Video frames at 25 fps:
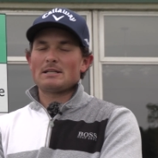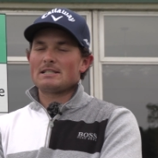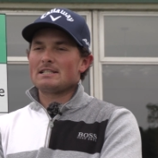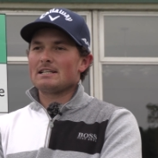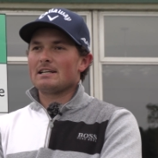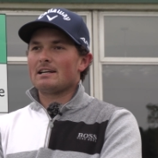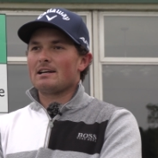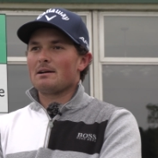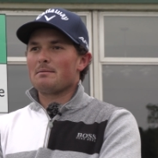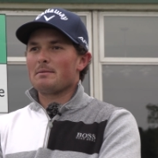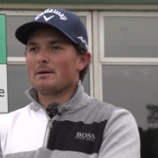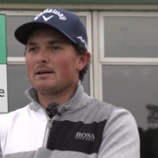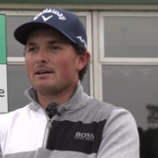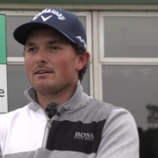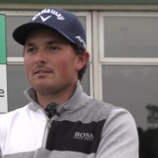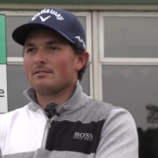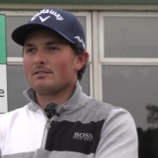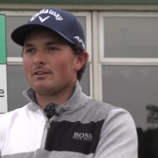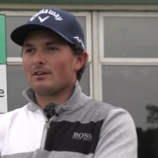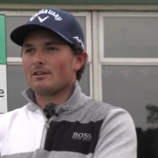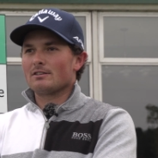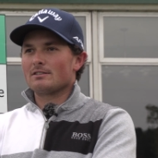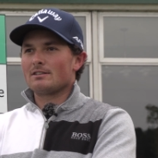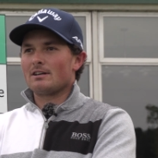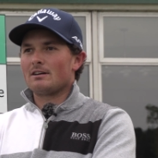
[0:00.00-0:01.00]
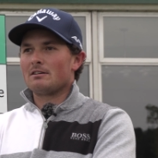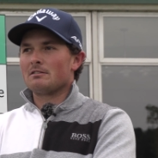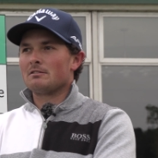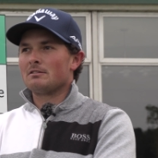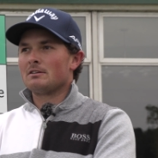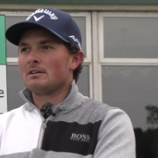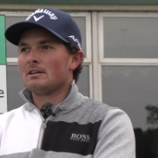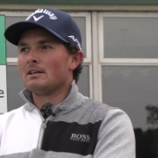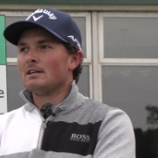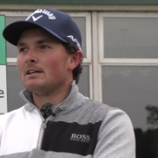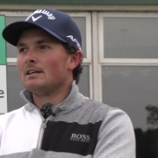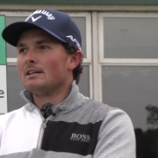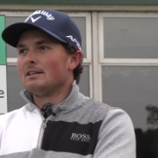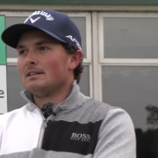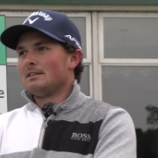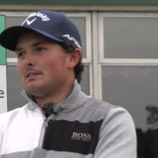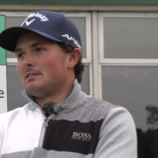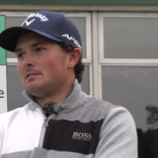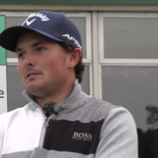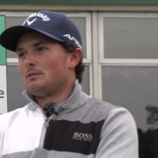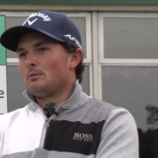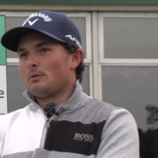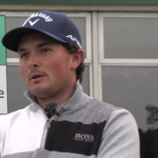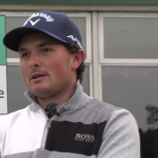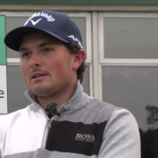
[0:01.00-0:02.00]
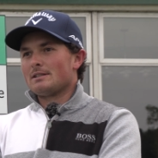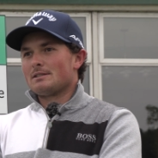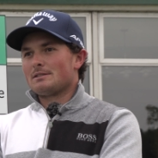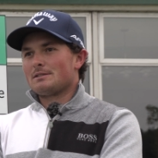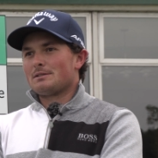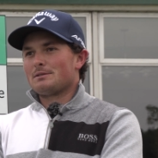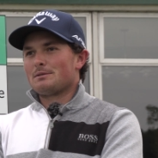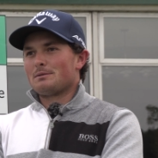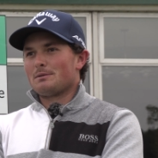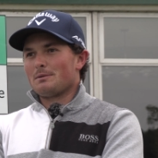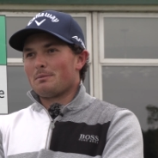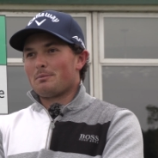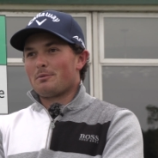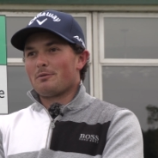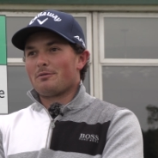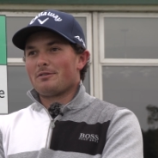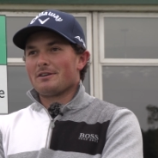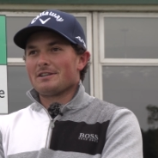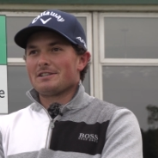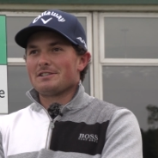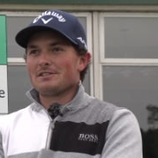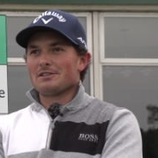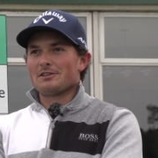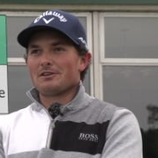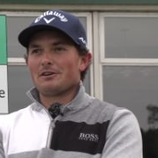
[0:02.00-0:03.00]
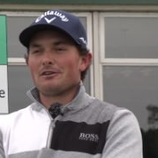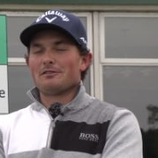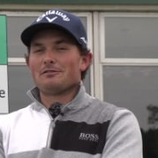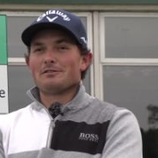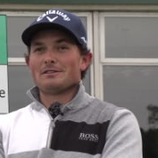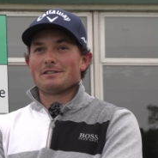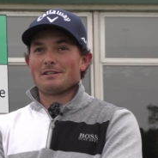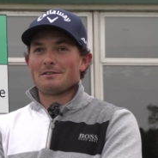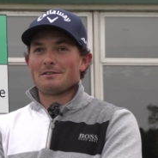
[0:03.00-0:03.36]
especially coming out of lockdown, whereas the professional